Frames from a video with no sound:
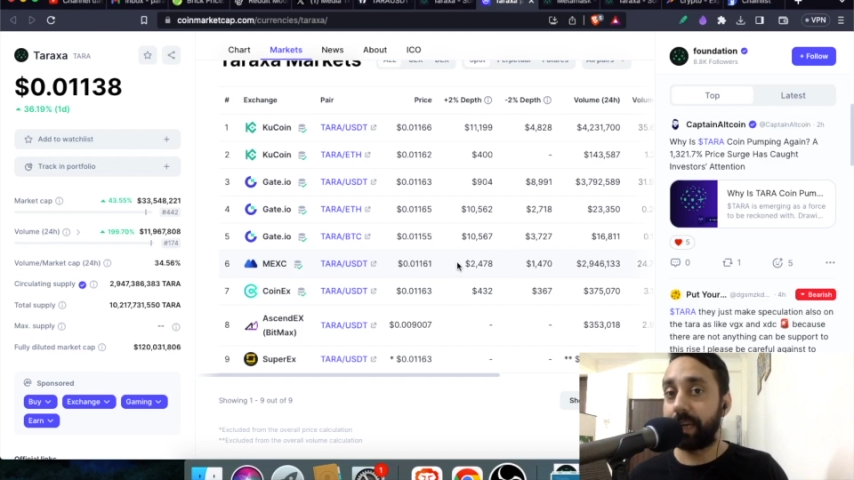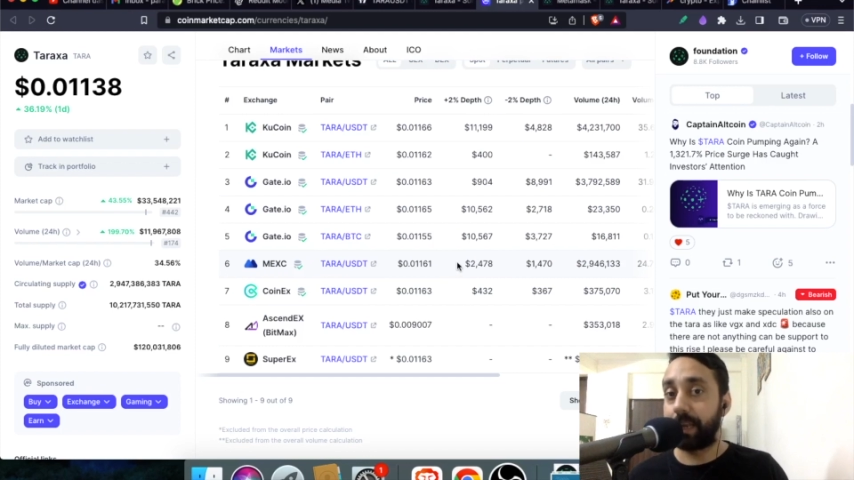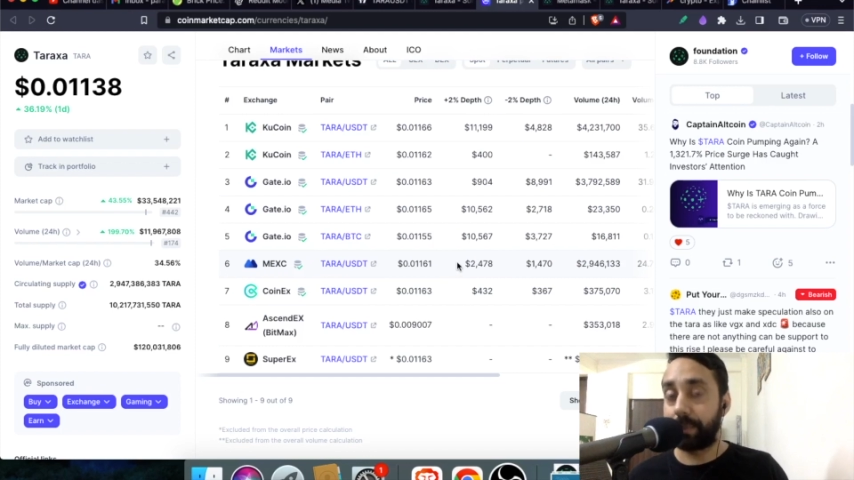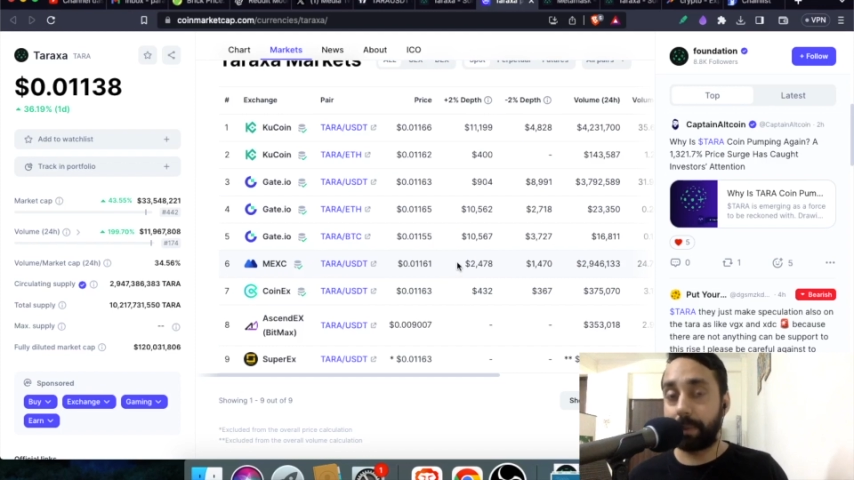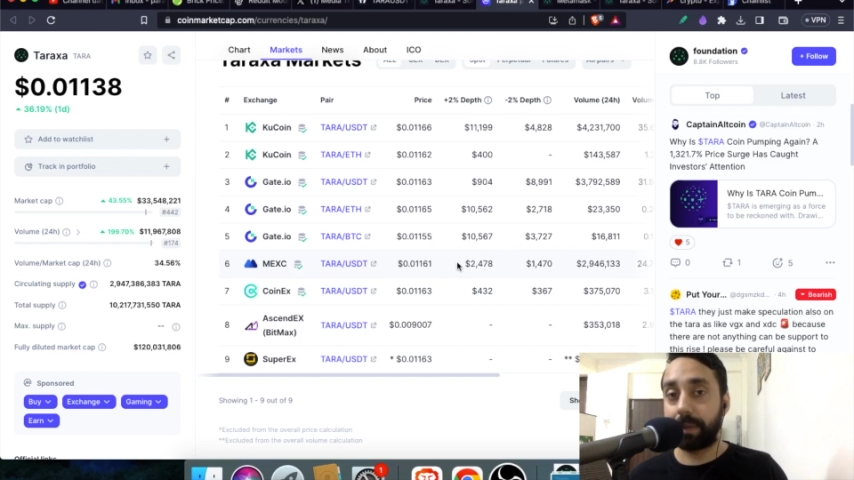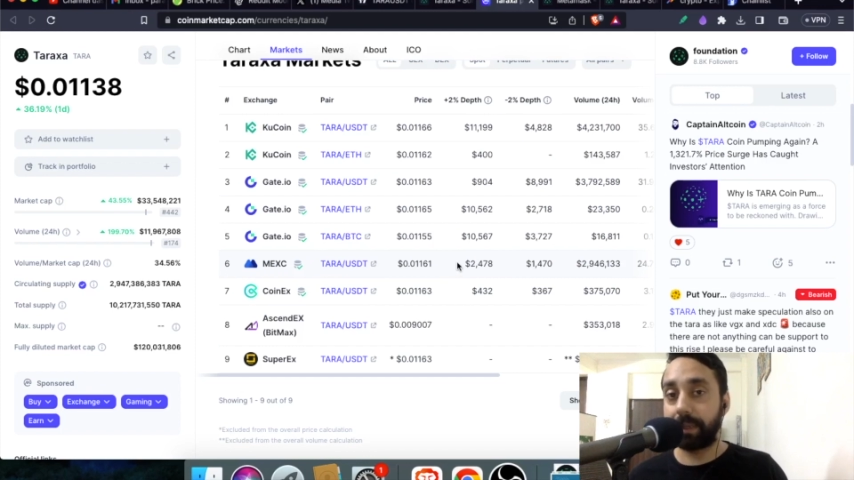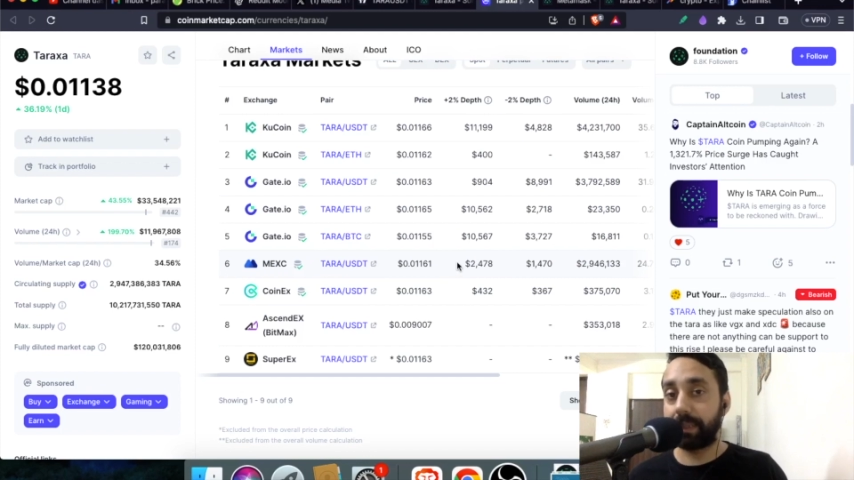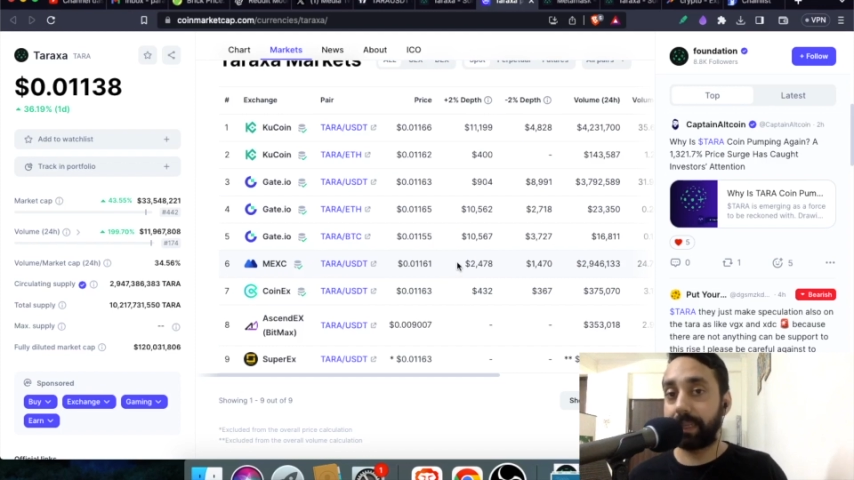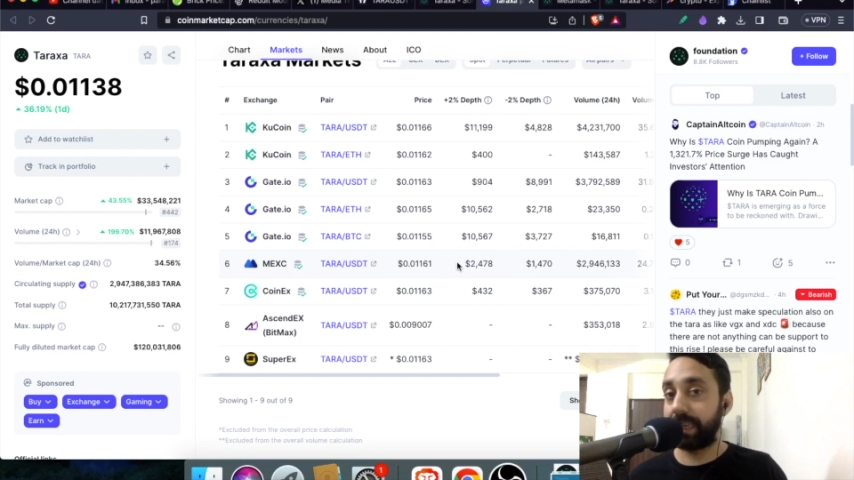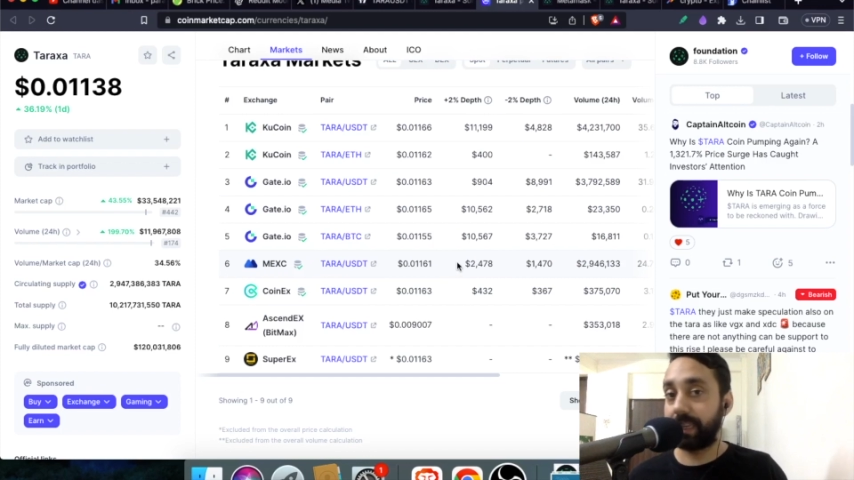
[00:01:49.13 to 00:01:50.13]
Remember,
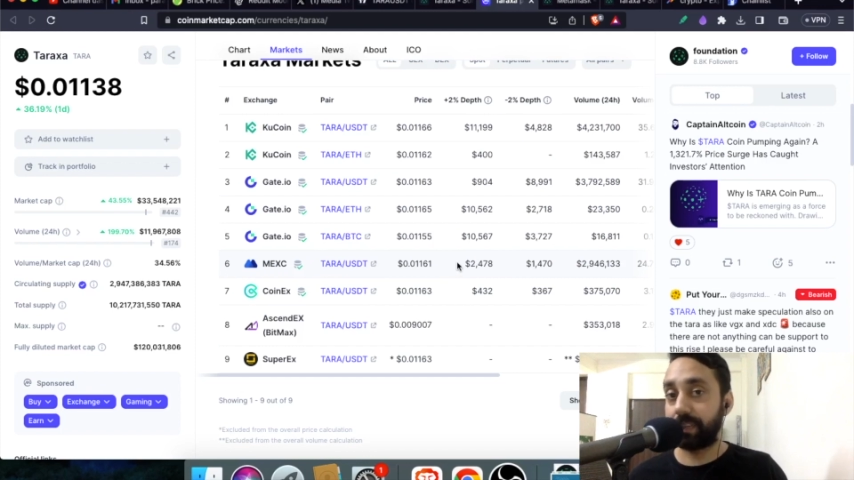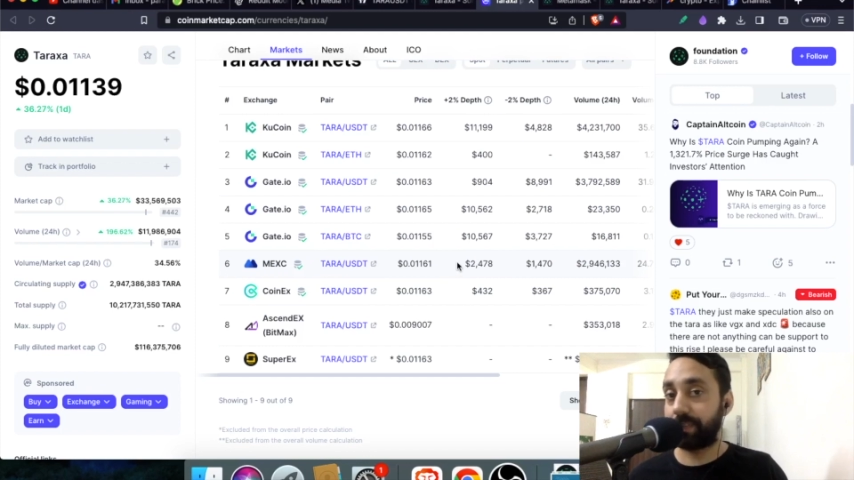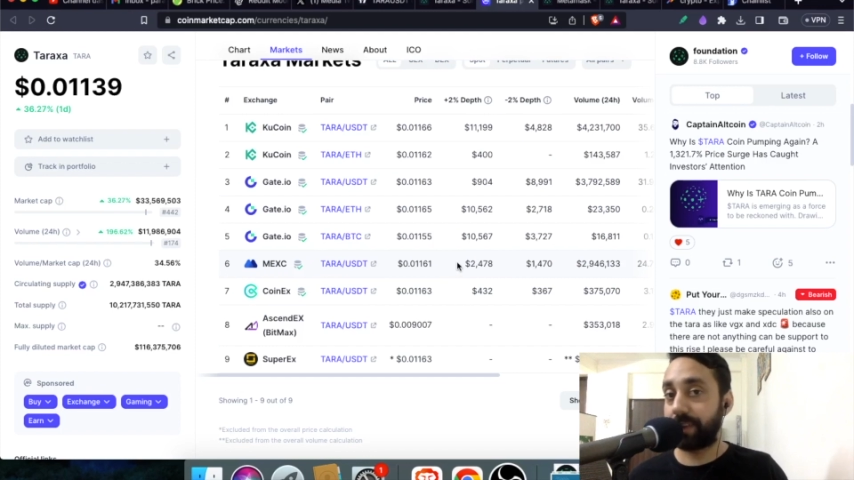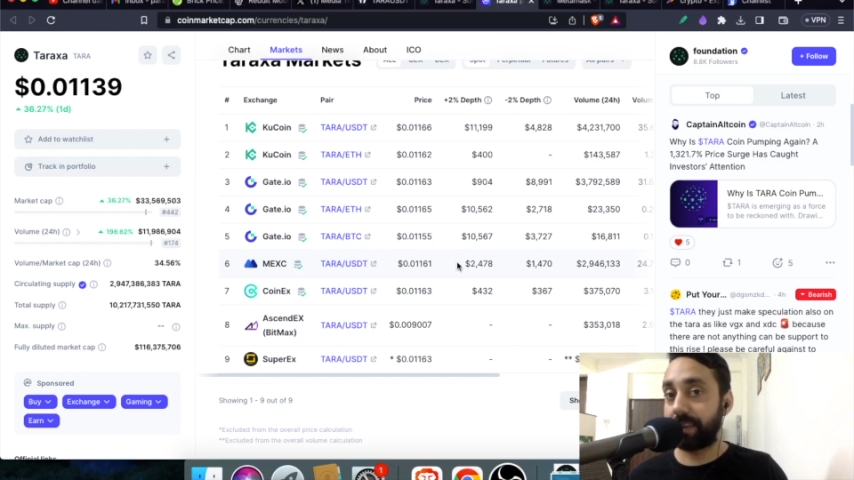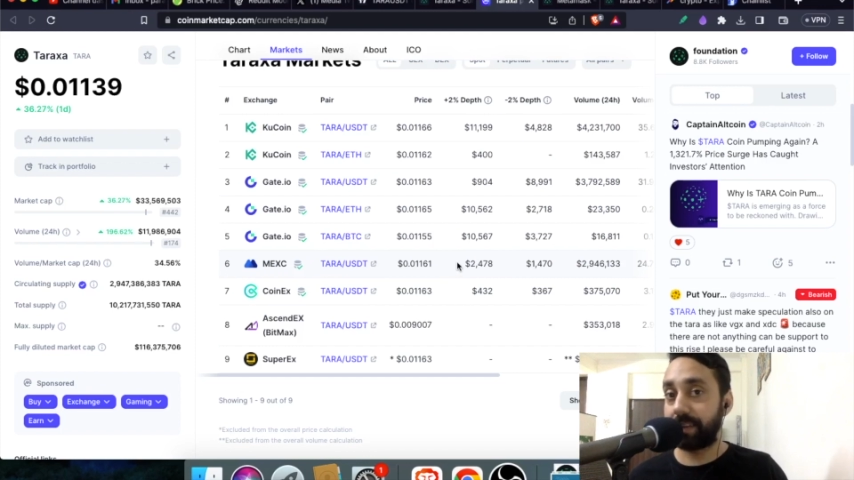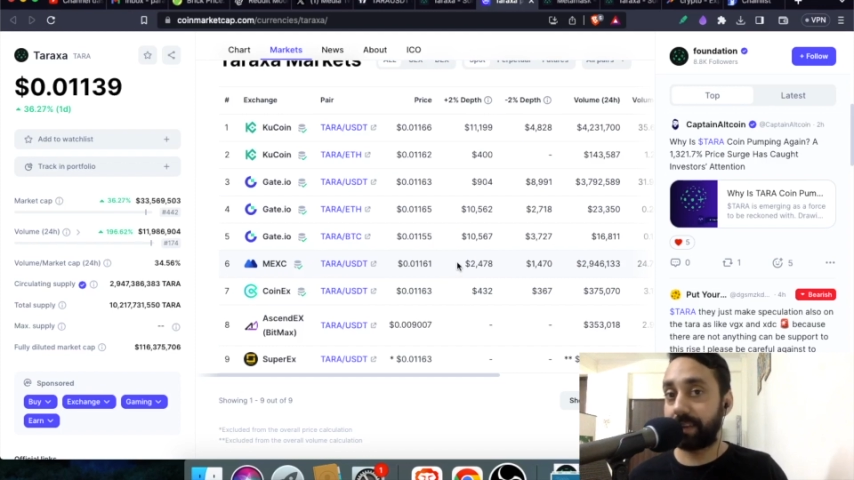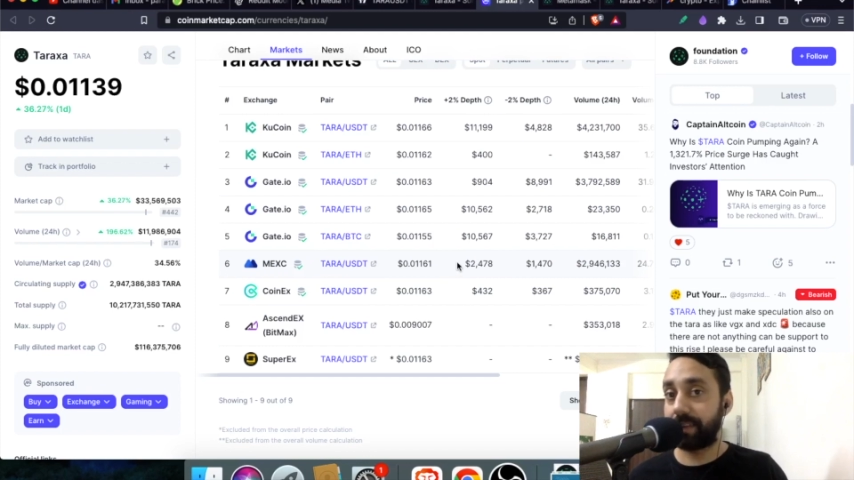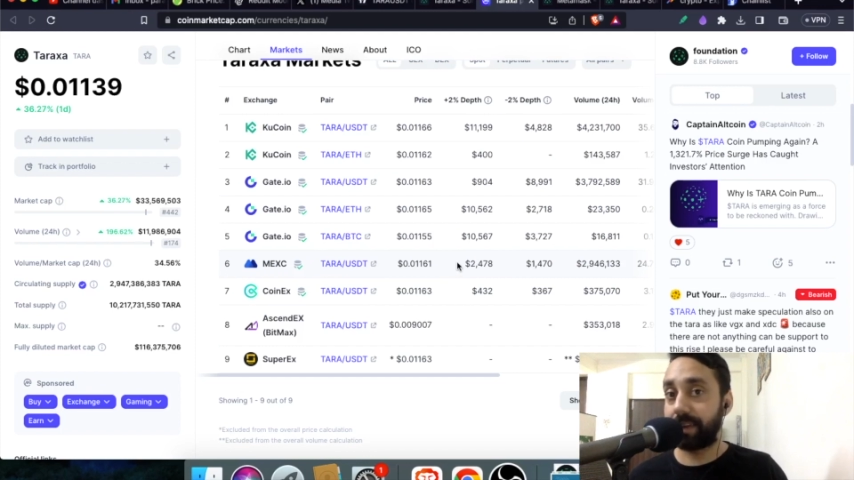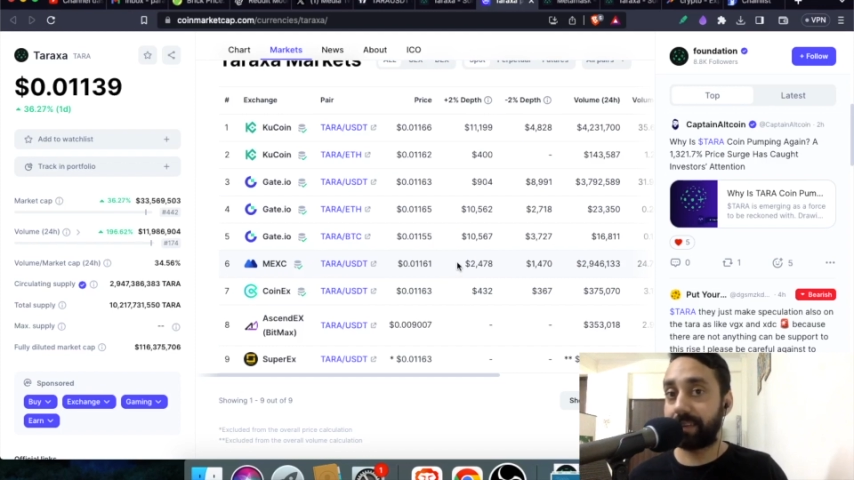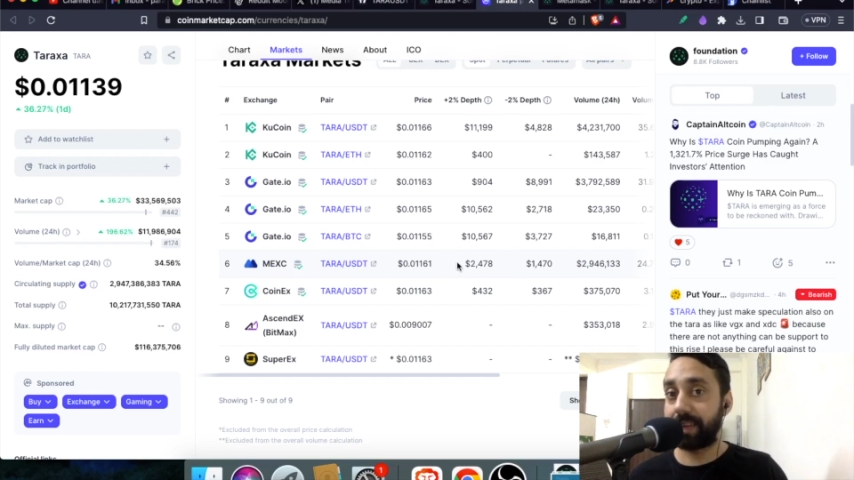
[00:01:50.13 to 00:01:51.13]
nothing here is financial
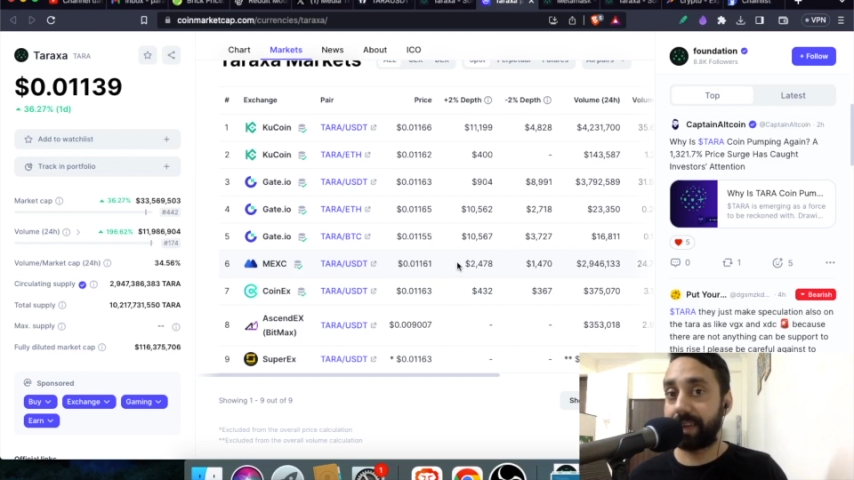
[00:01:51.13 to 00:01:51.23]
advice,